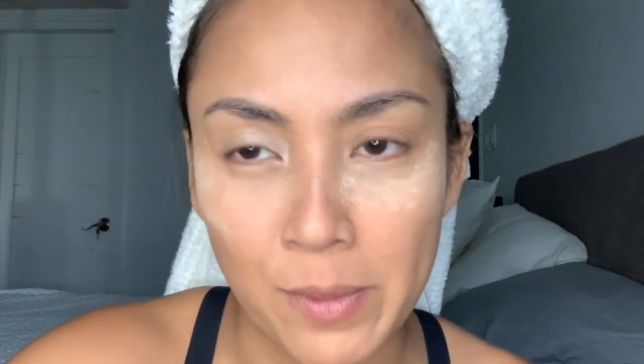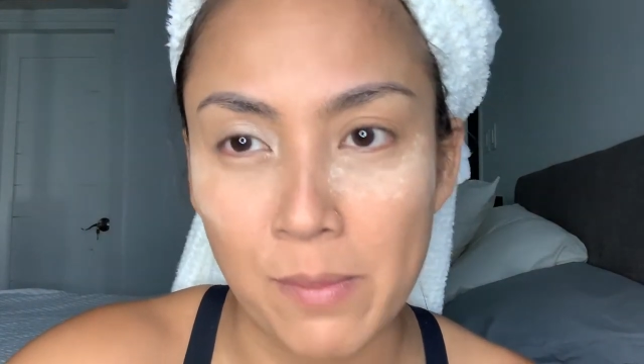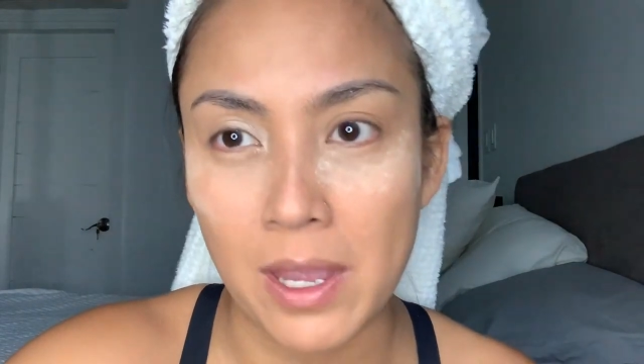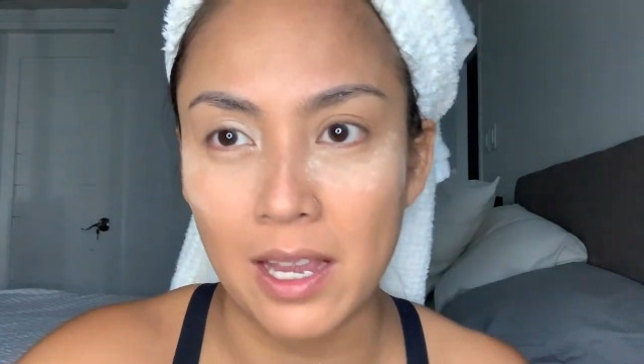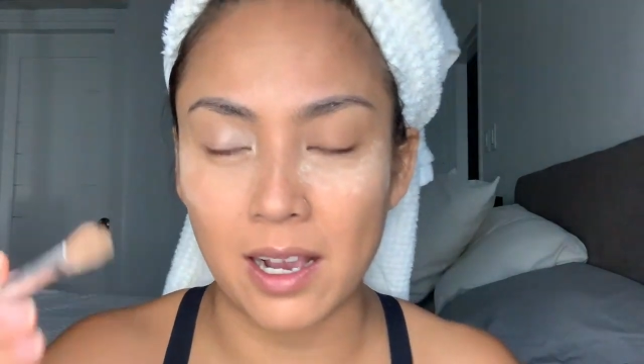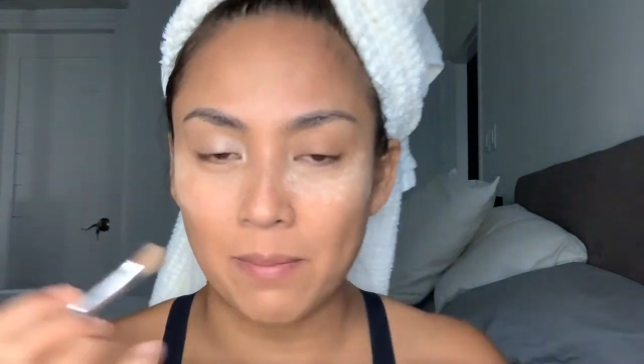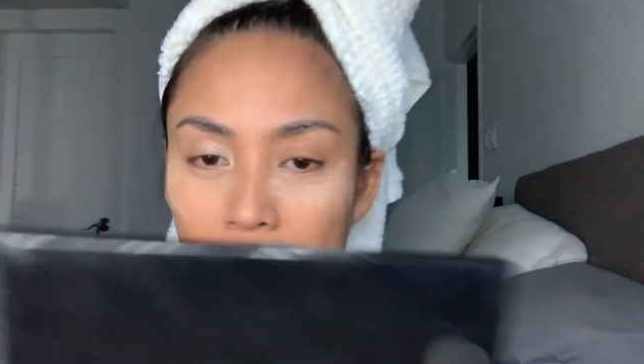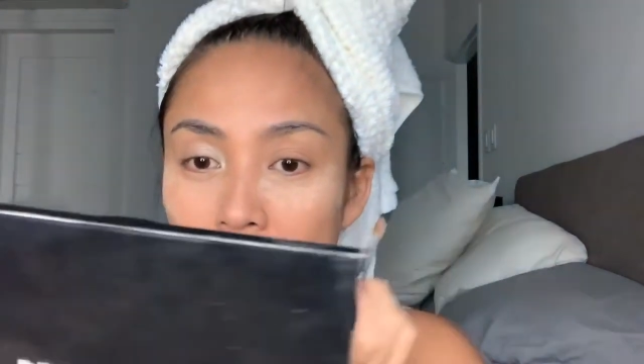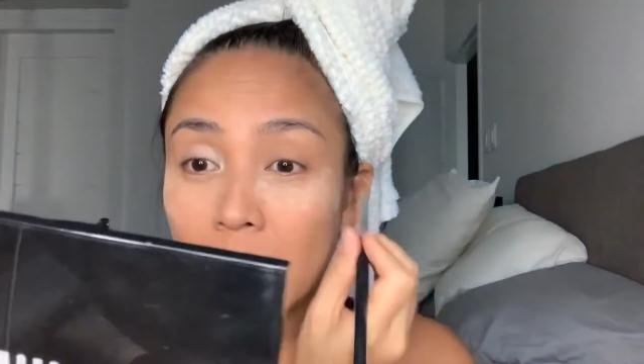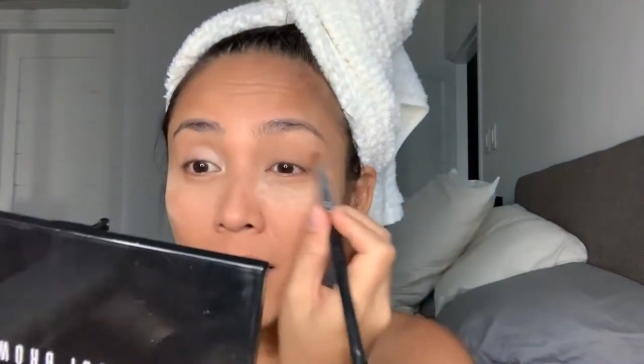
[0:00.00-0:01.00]
may makeup.
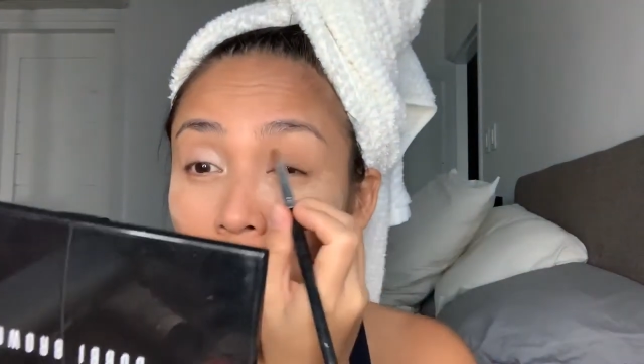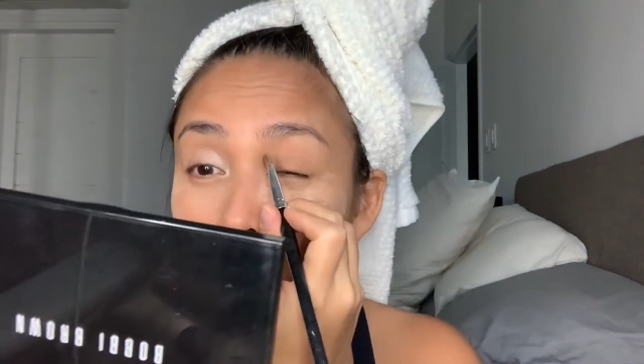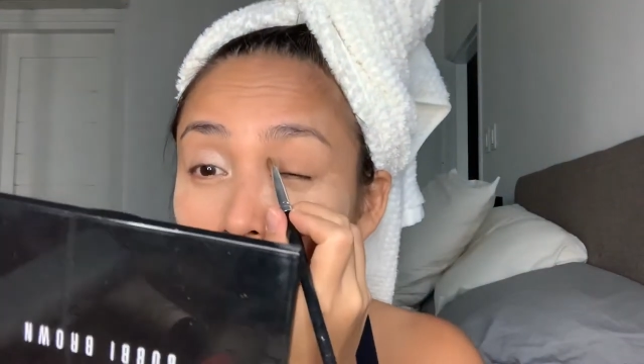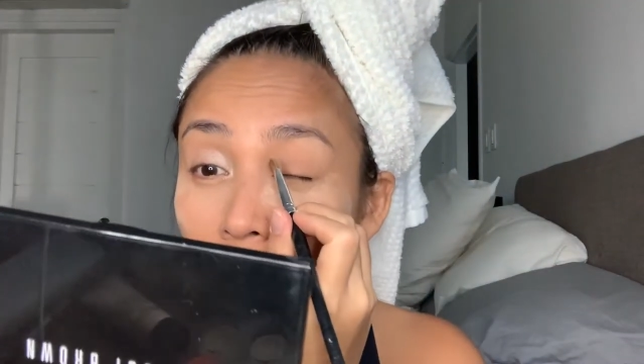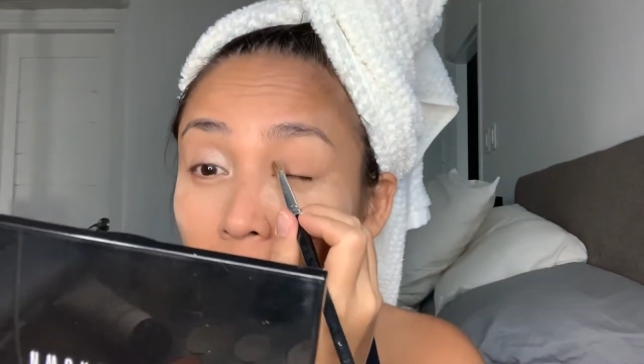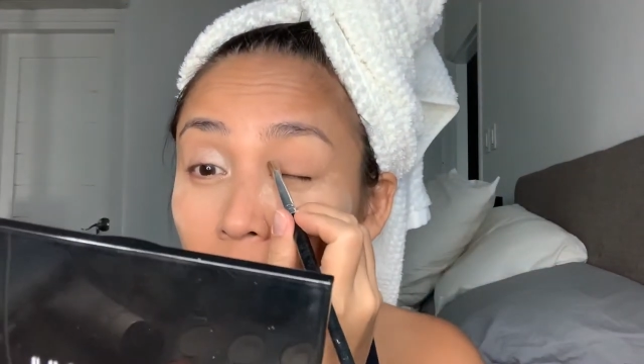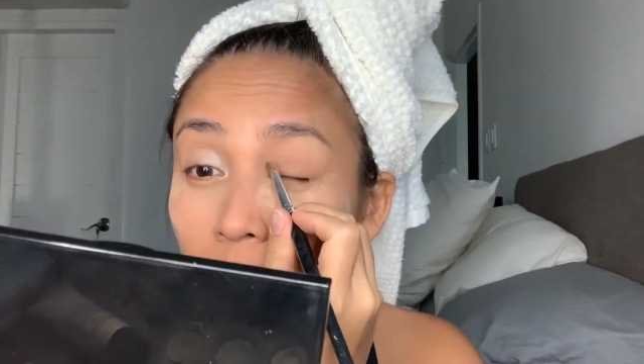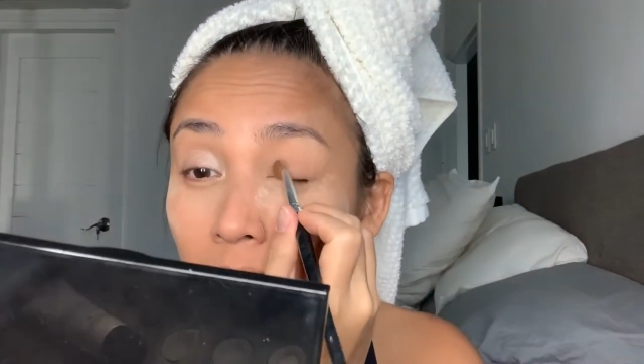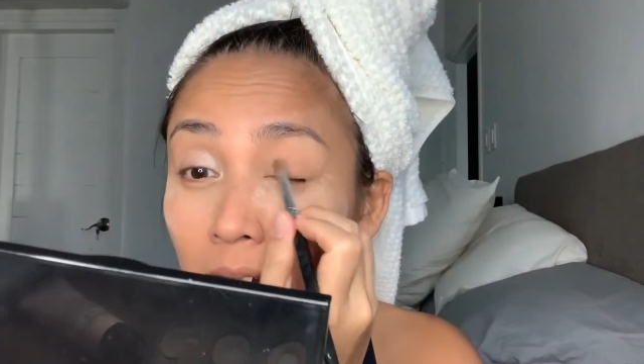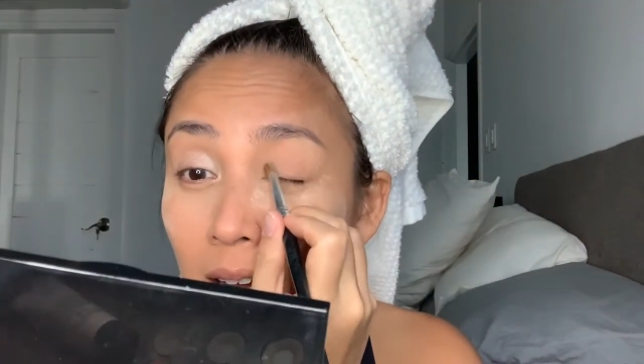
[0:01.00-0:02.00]
Okay.